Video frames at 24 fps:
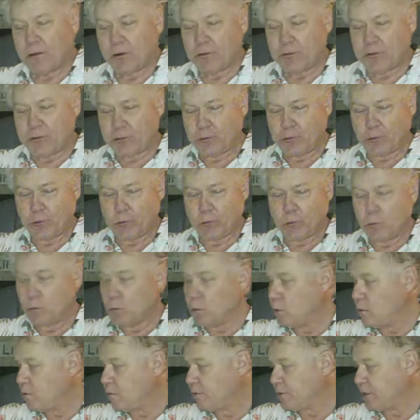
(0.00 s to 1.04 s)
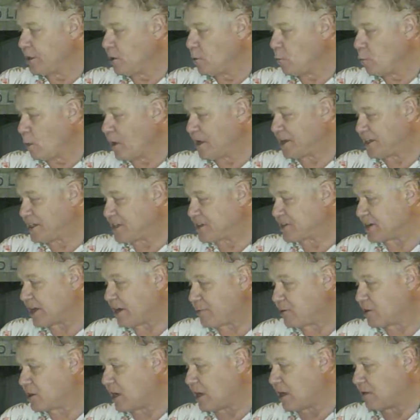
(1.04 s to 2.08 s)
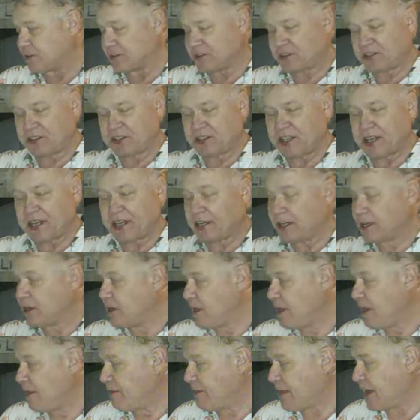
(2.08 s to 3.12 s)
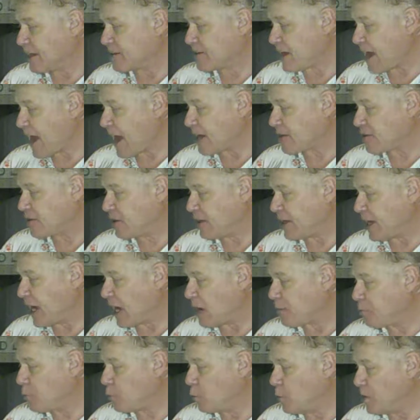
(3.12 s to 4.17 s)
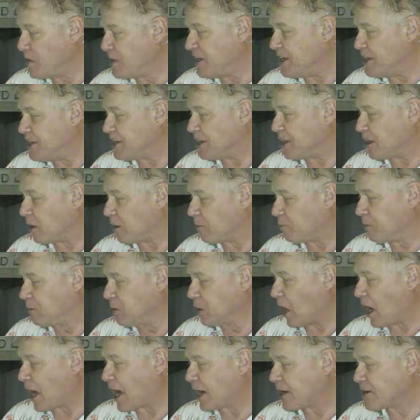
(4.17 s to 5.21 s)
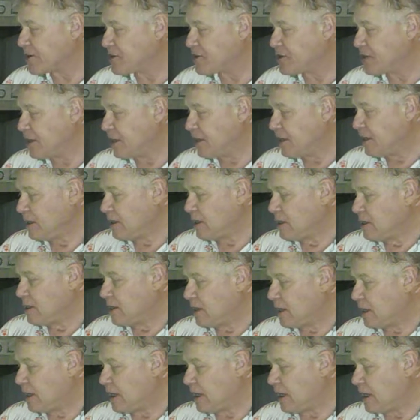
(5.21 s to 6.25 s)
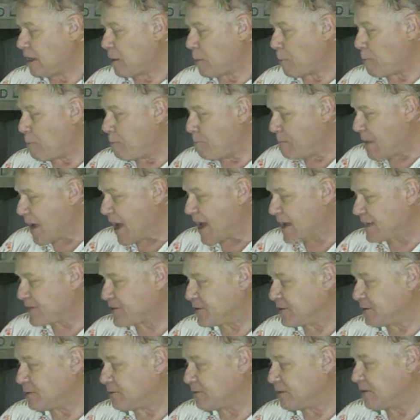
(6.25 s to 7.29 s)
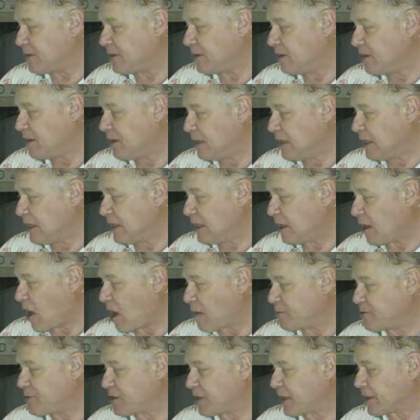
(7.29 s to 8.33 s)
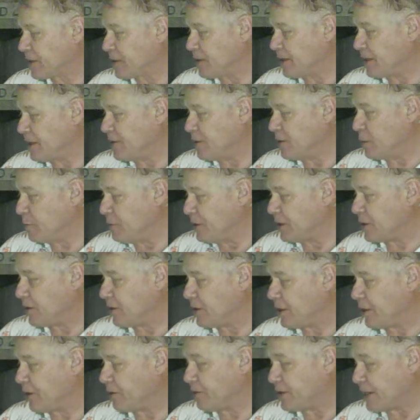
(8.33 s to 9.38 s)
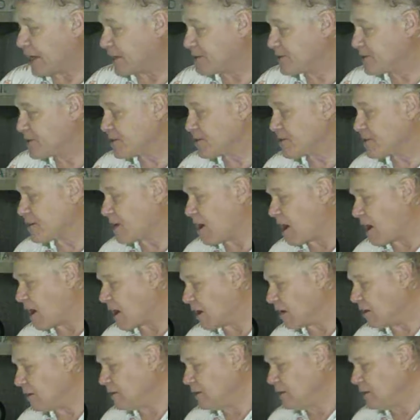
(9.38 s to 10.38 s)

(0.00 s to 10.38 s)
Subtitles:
to, you know, what is, I would call the sink, that's actually up within the large, massive object in the middle here, and that's the star.